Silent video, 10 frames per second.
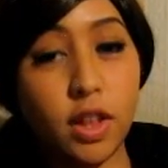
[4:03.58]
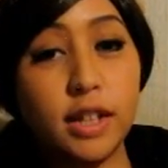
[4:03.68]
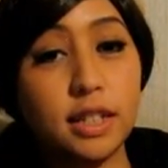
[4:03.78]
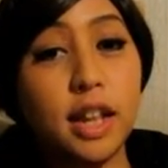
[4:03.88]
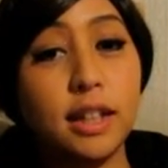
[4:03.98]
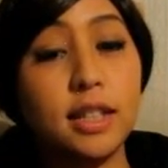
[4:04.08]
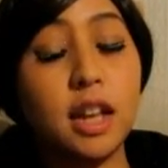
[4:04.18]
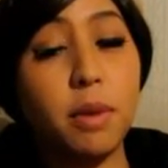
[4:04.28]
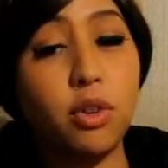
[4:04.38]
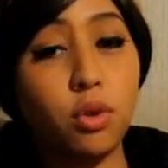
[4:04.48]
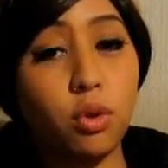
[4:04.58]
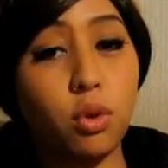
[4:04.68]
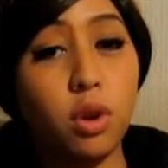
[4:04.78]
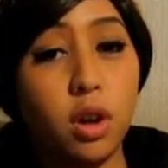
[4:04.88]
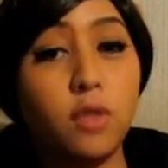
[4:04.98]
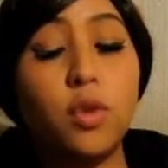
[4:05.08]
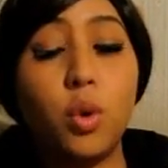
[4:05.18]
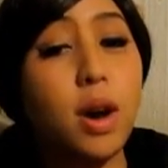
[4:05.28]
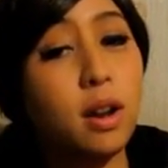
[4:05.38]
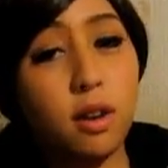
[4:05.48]
This can be true for
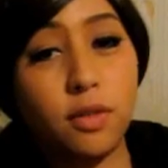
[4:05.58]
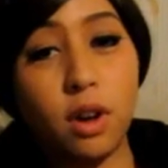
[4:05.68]
quite a lot of